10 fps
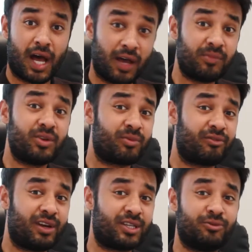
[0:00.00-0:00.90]
I've been a
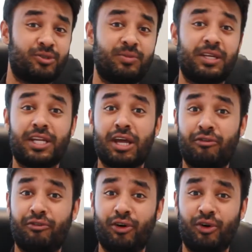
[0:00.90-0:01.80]
professional speaker
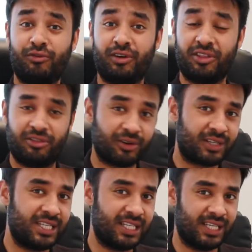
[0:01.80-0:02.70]
now for over
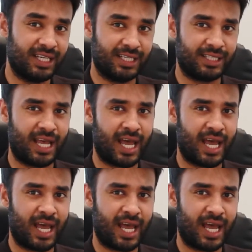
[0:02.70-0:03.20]
13 years,